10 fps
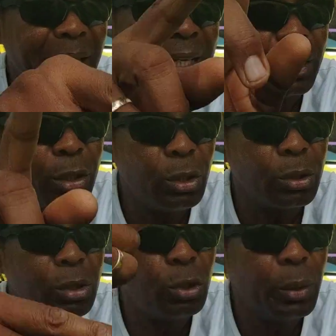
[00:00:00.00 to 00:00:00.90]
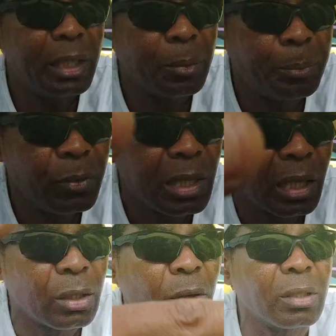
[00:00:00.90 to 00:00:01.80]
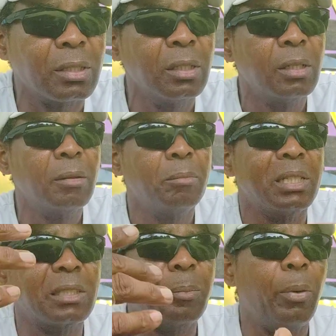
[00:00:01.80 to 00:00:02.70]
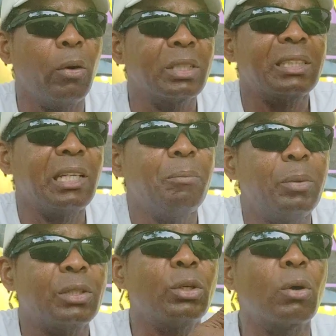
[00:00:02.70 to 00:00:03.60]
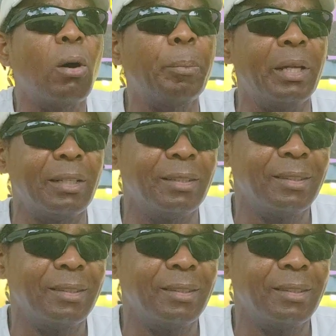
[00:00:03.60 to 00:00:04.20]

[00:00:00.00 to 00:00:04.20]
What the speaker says: like you're doing the thing, not Mr. Paul's template you're copying.